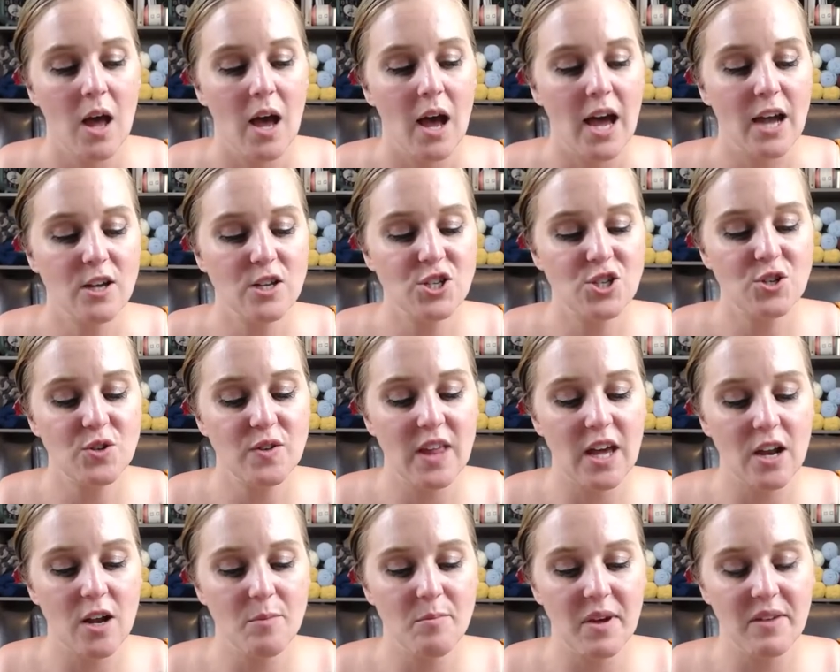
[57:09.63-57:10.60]
I could do
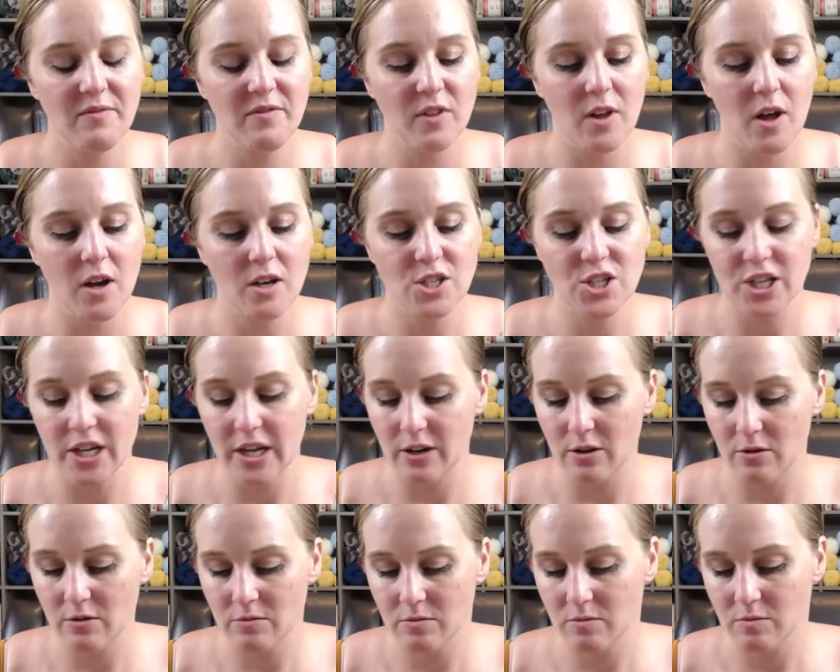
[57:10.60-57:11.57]
that on my vlog
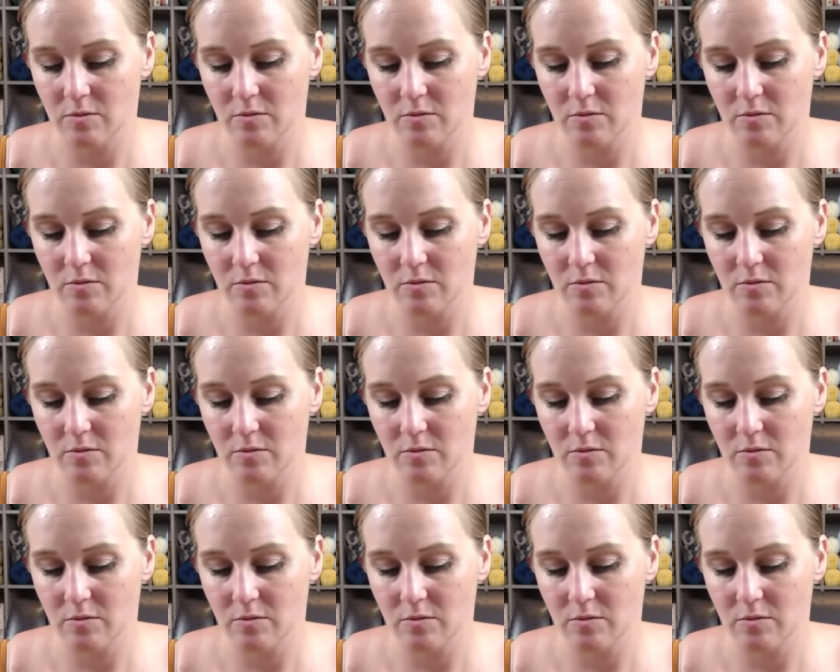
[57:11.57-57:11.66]
channel.